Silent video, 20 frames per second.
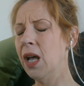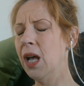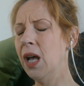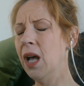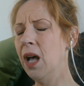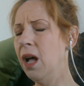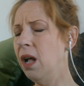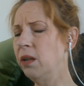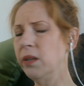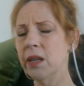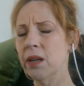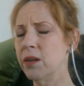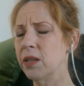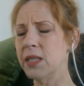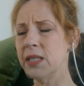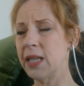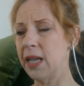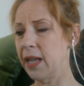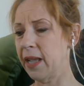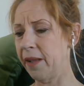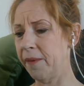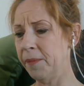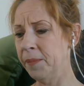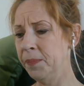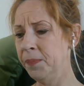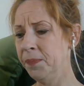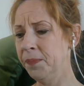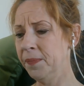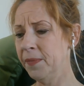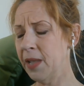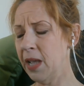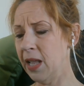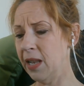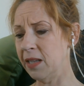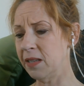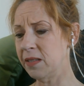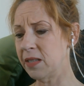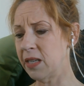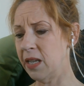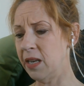Hold on a second,
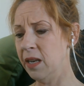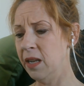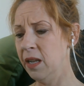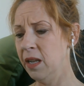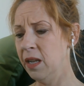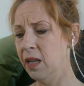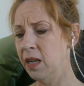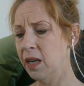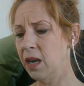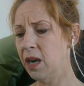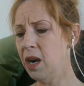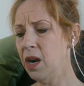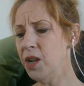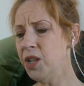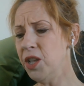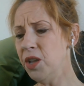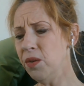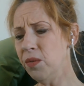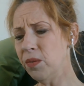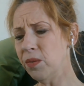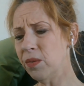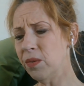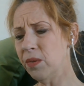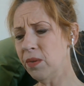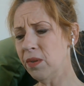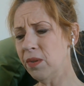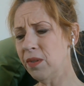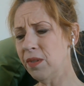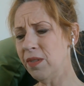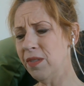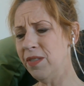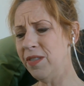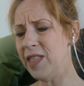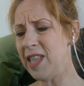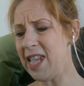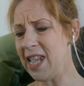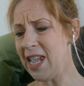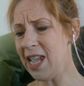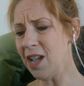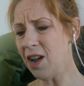Alex said. Are you
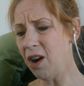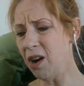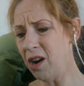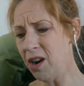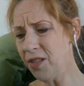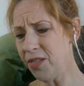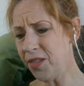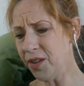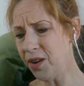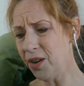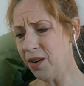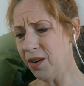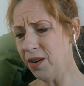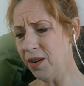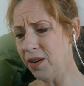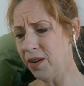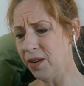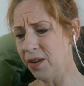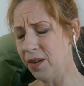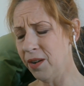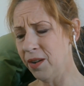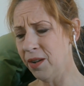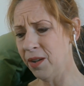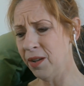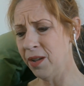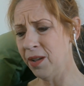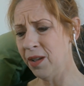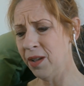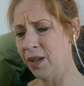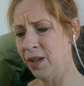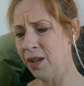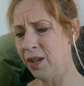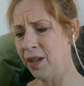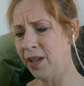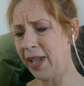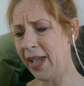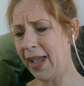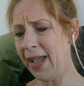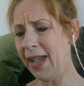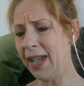the Arthur
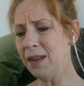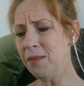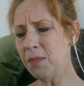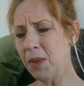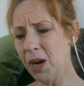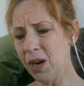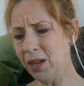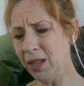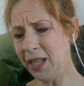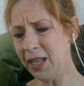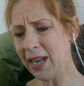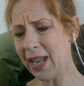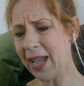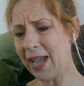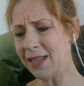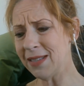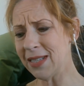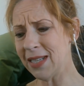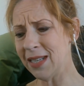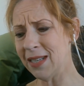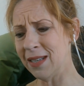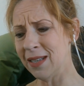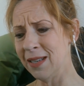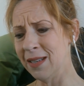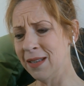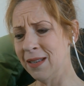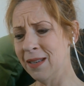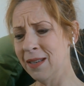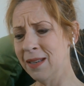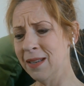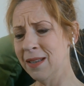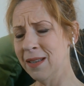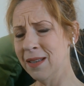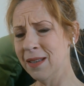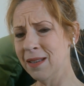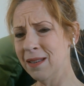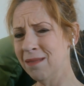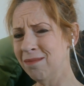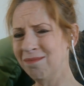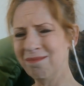and Merlin, as in
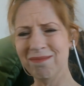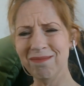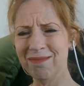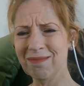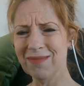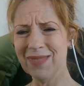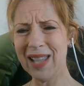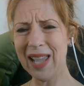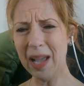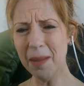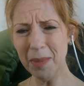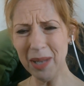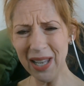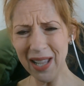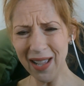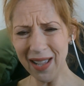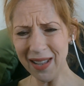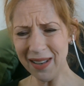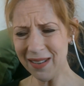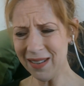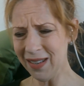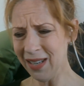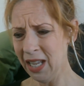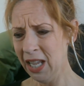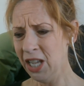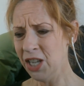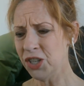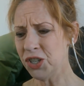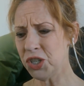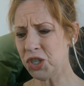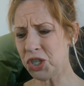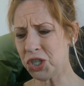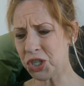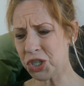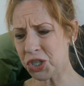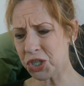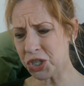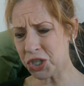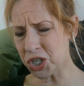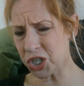Camelot?
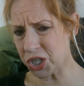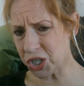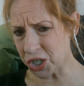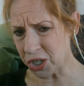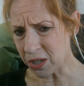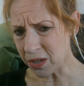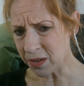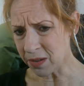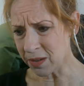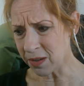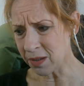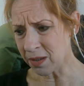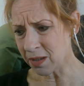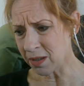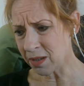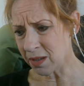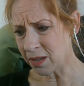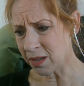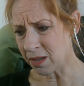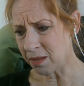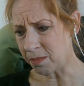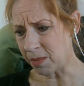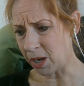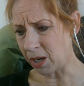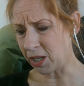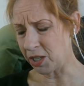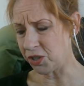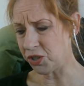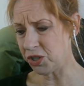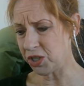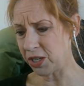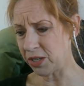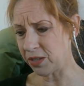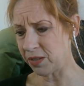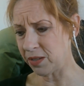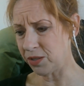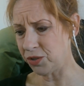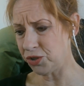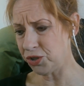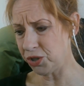Shh! Merlin
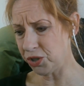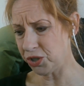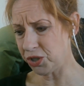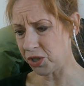shushed